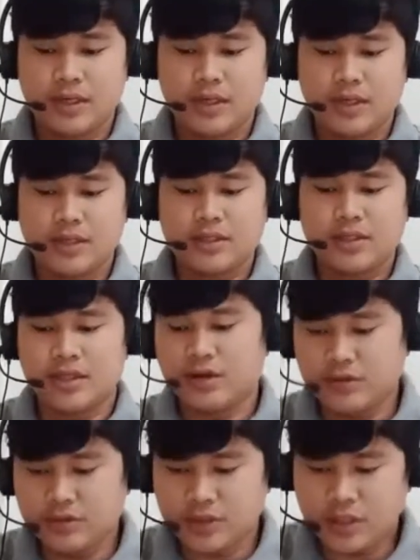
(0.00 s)
It's in a
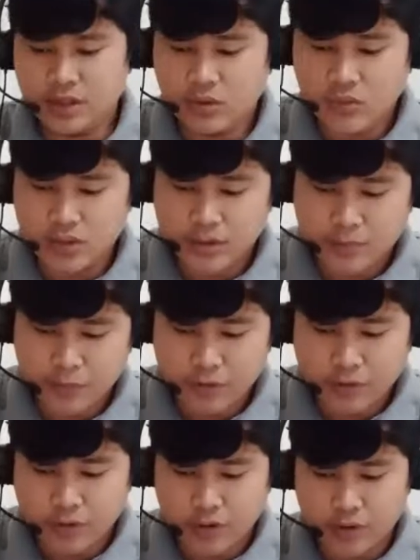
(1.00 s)
continuous
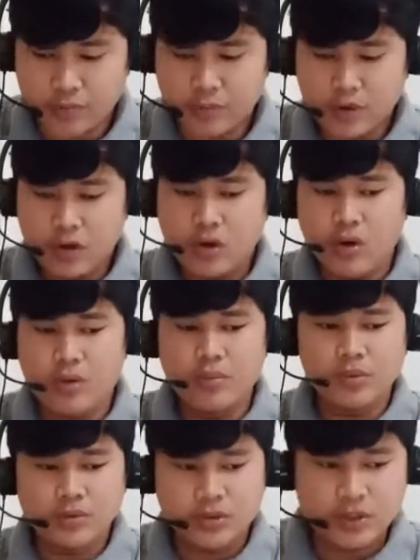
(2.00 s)
form,
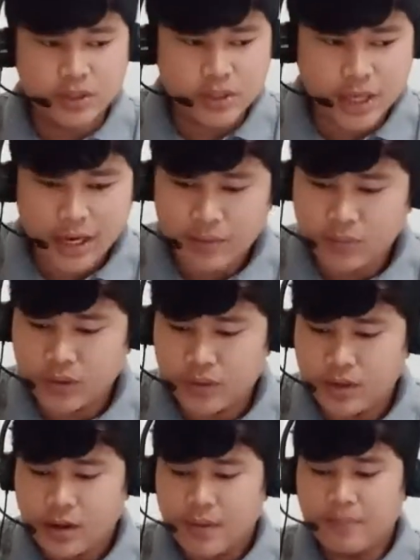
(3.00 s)
almost the same
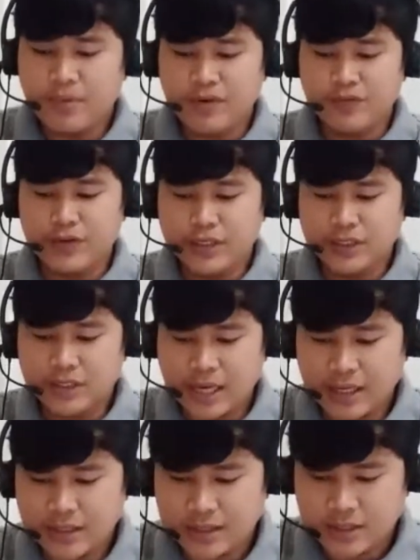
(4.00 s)
with perfect
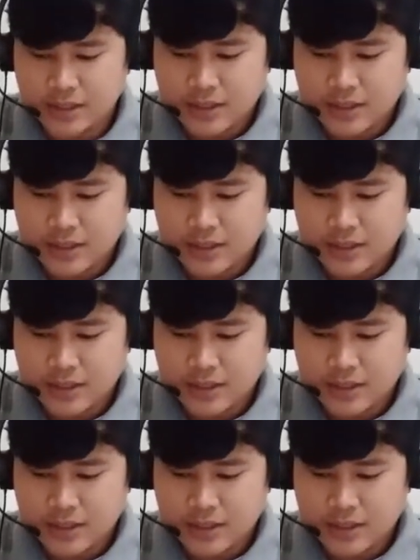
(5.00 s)
tense.